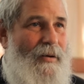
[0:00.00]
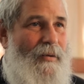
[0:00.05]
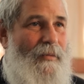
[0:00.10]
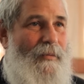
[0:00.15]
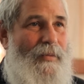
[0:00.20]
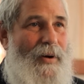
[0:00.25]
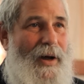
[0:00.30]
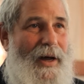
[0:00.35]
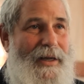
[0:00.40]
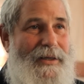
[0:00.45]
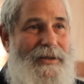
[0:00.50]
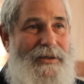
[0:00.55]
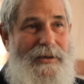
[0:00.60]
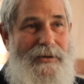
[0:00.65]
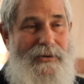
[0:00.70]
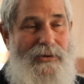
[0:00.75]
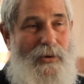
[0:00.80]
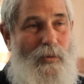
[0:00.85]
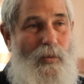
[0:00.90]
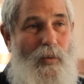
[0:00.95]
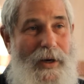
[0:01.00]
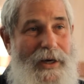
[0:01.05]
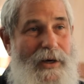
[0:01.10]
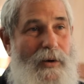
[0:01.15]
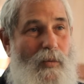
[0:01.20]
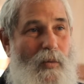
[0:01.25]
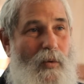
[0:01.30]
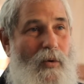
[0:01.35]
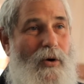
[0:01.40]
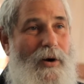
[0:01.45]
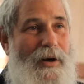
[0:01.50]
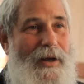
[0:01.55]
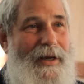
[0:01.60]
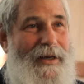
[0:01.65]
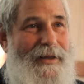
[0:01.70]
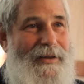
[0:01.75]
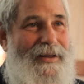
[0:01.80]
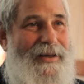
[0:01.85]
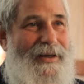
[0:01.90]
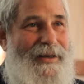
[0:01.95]
But to win a war
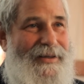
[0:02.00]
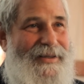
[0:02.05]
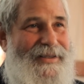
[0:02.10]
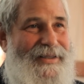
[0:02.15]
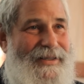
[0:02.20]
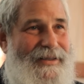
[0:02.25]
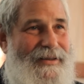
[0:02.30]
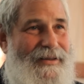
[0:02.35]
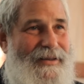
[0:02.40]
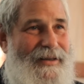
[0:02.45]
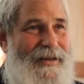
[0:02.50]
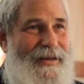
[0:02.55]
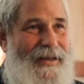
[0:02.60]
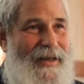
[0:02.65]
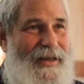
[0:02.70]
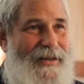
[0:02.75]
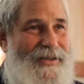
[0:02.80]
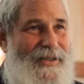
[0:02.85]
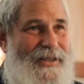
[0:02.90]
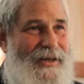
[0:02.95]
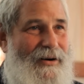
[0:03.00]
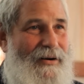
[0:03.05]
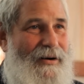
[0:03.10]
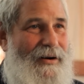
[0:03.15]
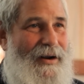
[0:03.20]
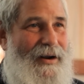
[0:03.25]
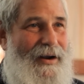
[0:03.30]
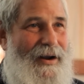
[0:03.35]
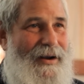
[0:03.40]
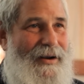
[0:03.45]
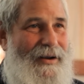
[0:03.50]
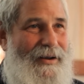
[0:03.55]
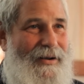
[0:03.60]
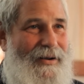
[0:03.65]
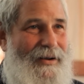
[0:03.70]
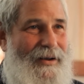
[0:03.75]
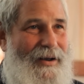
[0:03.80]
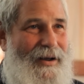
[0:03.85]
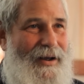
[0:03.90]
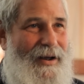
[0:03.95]
like this against our
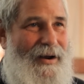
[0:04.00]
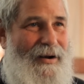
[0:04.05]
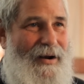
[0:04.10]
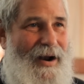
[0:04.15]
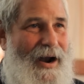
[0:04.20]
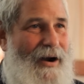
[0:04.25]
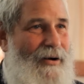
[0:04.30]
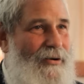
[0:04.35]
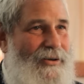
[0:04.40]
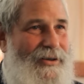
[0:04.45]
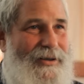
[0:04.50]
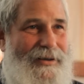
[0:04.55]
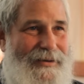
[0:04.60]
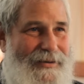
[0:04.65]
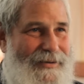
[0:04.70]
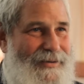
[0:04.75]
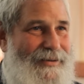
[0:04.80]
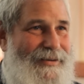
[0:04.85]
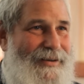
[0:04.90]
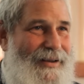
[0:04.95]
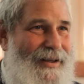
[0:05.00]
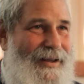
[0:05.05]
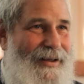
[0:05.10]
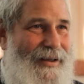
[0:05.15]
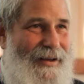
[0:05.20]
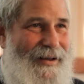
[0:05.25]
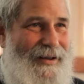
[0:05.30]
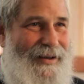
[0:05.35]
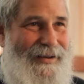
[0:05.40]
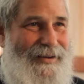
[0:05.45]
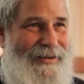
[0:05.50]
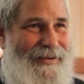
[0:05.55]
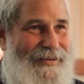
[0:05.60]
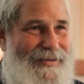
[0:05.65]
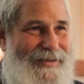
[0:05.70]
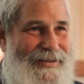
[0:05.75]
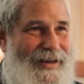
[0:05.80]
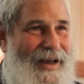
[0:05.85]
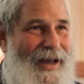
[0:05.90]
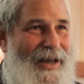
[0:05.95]

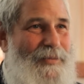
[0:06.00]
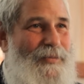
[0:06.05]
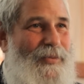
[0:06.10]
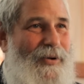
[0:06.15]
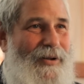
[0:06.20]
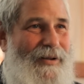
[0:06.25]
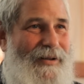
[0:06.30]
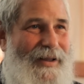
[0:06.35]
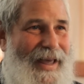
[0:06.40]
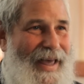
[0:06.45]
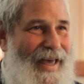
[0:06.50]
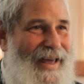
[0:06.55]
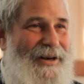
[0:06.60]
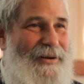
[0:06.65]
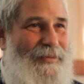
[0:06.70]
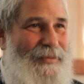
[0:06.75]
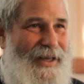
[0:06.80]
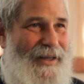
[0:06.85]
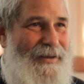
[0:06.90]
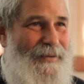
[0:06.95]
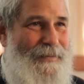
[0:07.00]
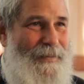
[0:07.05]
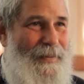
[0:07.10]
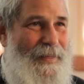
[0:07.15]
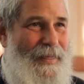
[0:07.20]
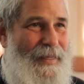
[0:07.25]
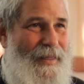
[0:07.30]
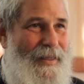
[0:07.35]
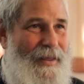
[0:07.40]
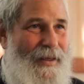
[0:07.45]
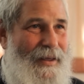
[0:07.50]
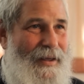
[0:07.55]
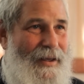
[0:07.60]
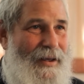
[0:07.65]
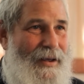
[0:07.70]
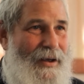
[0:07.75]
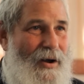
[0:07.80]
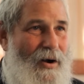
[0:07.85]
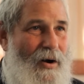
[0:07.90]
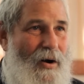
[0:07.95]
archetypal enemy
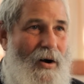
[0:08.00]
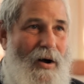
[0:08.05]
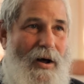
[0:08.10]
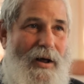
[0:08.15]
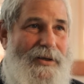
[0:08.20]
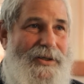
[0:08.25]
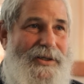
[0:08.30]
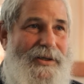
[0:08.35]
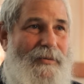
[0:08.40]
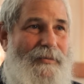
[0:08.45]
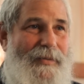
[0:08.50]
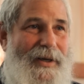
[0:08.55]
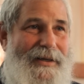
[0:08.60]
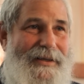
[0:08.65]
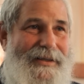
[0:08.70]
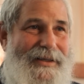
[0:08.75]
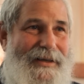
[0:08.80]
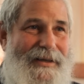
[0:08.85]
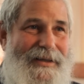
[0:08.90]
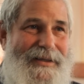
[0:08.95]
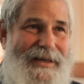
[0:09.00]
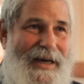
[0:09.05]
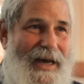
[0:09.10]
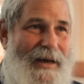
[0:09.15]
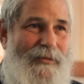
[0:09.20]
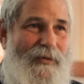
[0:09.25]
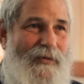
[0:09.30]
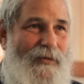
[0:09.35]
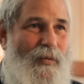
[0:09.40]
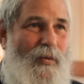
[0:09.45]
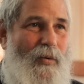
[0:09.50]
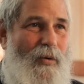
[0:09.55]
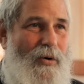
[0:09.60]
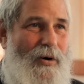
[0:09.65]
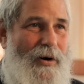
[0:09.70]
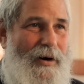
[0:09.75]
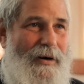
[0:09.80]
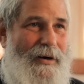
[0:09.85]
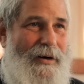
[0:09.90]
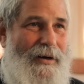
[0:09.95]
also means that at a time of
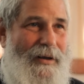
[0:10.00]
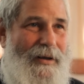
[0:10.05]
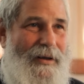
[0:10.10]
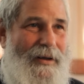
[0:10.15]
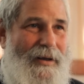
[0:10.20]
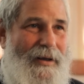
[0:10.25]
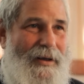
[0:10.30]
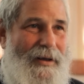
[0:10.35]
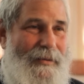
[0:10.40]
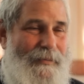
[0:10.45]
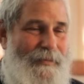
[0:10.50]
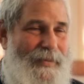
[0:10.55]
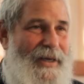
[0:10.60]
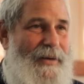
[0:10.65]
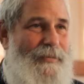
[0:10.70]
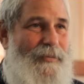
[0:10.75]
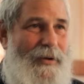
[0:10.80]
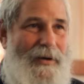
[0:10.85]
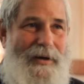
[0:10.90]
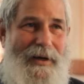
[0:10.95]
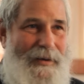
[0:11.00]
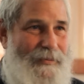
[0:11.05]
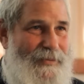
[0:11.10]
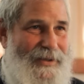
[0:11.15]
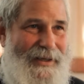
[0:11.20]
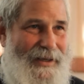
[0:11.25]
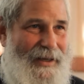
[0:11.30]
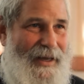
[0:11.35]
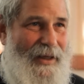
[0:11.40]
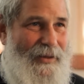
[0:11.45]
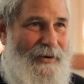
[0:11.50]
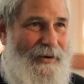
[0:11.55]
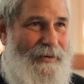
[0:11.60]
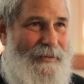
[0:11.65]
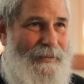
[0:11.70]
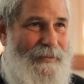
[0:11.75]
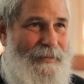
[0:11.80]
war, people come together.